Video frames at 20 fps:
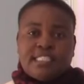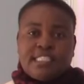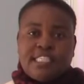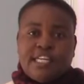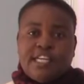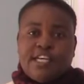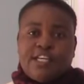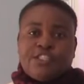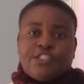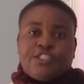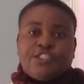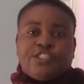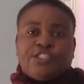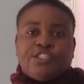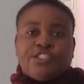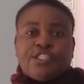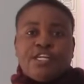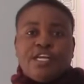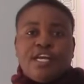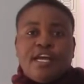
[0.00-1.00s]
tillage,
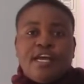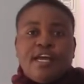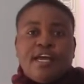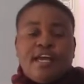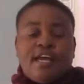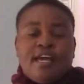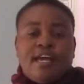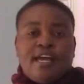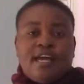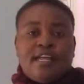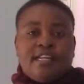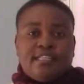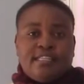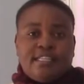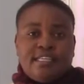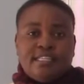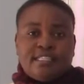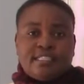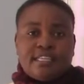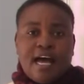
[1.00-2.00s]
and
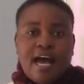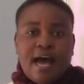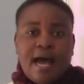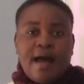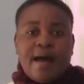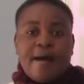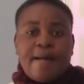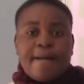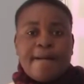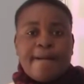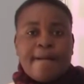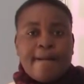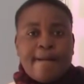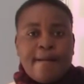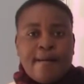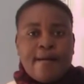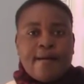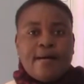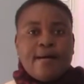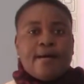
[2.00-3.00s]
these are
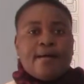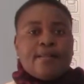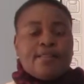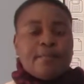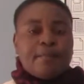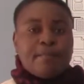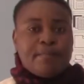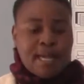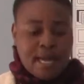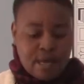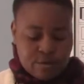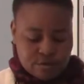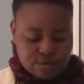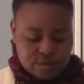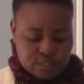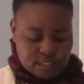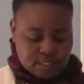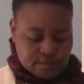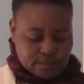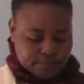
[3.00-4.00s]
the
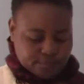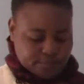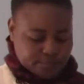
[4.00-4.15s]
plows.